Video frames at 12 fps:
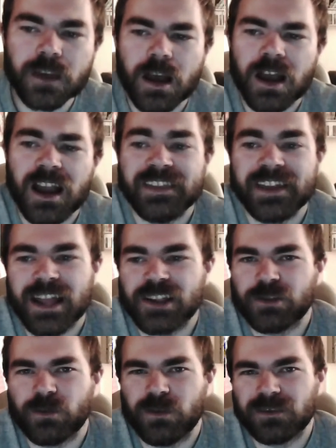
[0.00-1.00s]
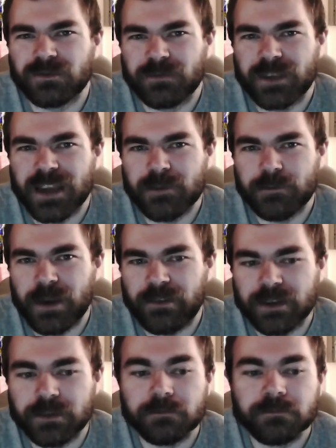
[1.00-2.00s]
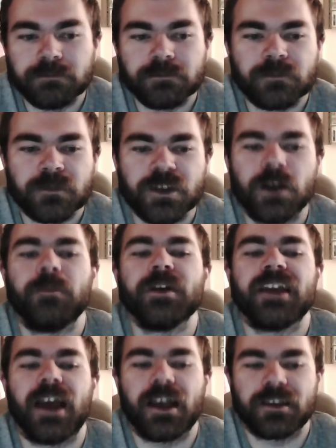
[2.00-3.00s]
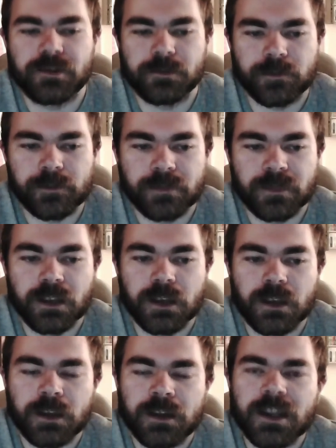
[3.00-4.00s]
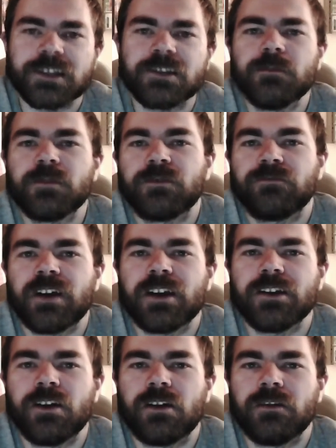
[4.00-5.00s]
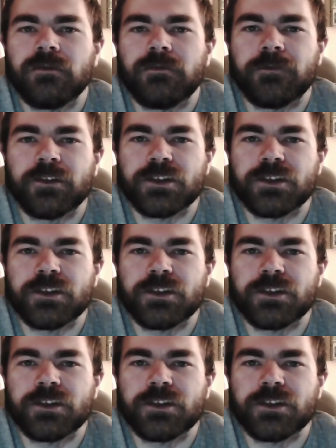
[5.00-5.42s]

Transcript: And then Enzo will get buried. So, Big Cass. Next up, Randy Orton